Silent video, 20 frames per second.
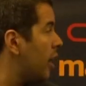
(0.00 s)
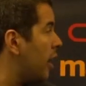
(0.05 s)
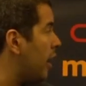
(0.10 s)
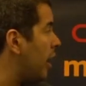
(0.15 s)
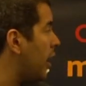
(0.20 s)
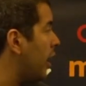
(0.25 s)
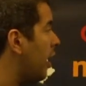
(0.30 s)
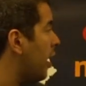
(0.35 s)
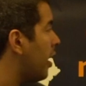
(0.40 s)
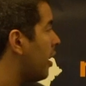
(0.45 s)

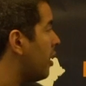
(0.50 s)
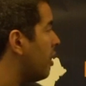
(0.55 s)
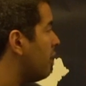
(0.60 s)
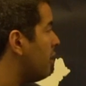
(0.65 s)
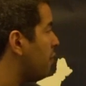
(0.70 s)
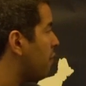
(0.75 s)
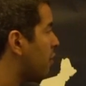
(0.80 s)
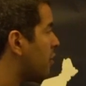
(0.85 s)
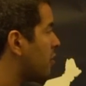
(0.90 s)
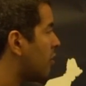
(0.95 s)
And
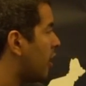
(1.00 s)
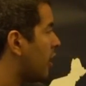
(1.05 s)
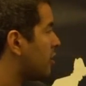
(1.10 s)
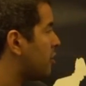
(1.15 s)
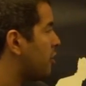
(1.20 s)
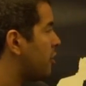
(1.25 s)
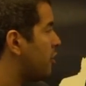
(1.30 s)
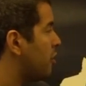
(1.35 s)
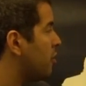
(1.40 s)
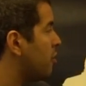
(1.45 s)
if I'd like
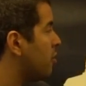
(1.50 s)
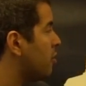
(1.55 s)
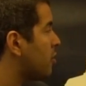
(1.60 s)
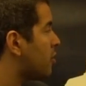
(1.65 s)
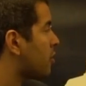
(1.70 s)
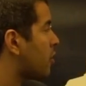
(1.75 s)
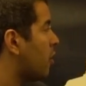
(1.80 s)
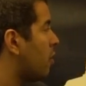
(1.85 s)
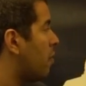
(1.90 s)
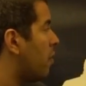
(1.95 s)
to
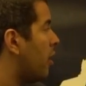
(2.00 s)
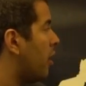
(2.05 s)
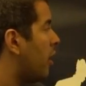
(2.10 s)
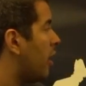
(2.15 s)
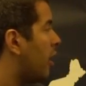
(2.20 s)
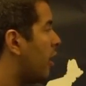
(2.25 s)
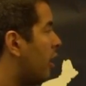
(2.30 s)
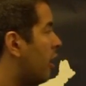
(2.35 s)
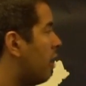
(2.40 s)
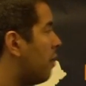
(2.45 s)
use,
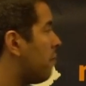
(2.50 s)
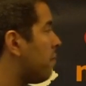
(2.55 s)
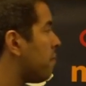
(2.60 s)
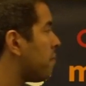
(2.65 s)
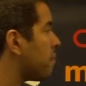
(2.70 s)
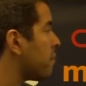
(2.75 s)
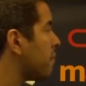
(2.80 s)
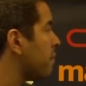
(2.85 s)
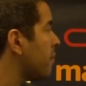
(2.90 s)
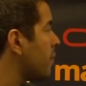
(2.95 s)
uh,
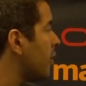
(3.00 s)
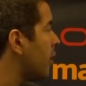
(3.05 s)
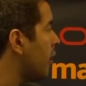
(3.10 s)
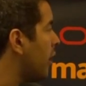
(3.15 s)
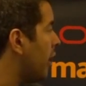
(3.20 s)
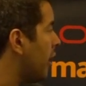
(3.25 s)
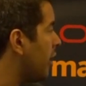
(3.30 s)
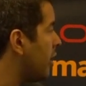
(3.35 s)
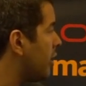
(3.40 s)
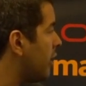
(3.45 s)

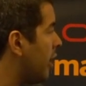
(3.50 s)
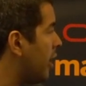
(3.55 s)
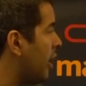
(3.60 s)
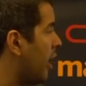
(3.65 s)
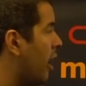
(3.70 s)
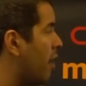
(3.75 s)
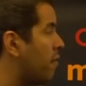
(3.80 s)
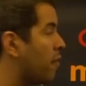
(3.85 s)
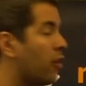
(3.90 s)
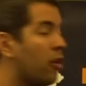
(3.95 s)
and then
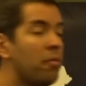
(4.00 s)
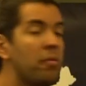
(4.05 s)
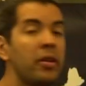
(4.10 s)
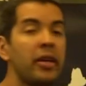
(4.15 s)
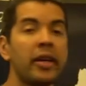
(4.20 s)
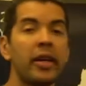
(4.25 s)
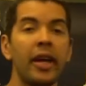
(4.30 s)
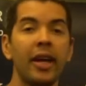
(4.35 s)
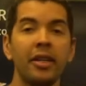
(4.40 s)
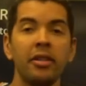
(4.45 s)
I have
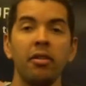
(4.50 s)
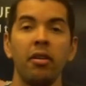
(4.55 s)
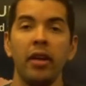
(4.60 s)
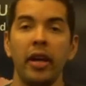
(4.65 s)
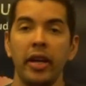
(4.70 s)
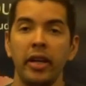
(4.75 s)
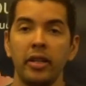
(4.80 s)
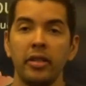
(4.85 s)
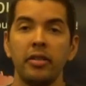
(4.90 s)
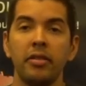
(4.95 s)
communication
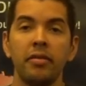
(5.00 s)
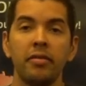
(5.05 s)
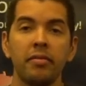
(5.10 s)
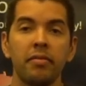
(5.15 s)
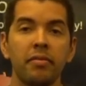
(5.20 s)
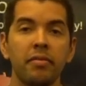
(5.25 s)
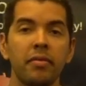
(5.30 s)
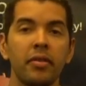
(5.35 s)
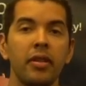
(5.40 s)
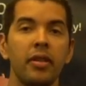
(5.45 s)
layer,
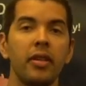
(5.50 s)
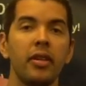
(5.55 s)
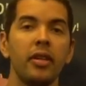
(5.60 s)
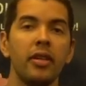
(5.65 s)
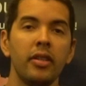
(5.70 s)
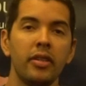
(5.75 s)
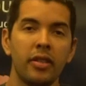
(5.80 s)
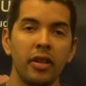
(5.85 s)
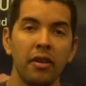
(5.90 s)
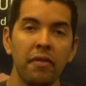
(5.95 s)

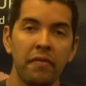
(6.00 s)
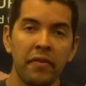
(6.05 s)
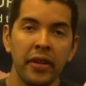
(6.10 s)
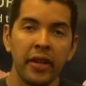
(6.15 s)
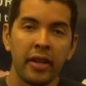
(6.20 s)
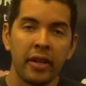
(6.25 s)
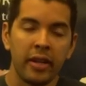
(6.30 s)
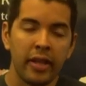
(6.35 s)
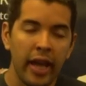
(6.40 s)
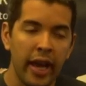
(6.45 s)

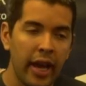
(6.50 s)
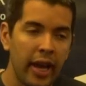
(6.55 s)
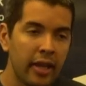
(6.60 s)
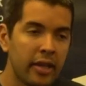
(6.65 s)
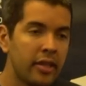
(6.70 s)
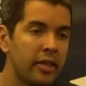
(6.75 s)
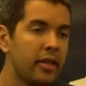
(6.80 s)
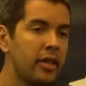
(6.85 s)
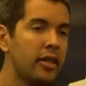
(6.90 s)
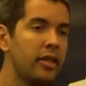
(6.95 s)
something
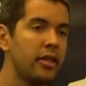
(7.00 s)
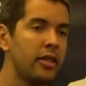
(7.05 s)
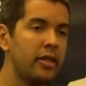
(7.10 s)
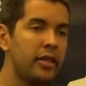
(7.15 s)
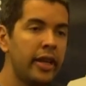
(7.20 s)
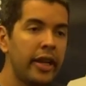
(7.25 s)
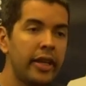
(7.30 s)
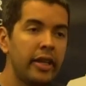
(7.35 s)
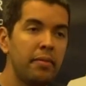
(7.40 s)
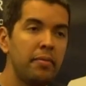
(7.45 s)
that
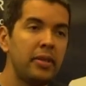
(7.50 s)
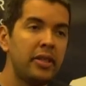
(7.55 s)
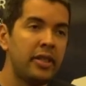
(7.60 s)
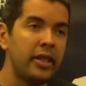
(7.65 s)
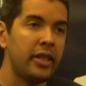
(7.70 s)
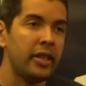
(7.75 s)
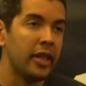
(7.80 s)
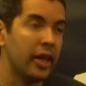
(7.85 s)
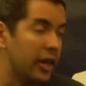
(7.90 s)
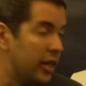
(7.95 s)
J D B
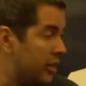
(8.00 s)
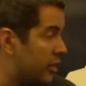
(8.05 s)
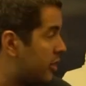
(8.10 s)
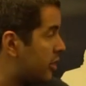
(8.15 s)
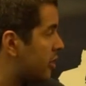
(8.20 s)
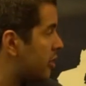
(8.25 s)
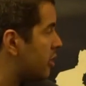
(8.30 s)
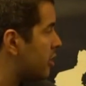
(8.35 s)
C does.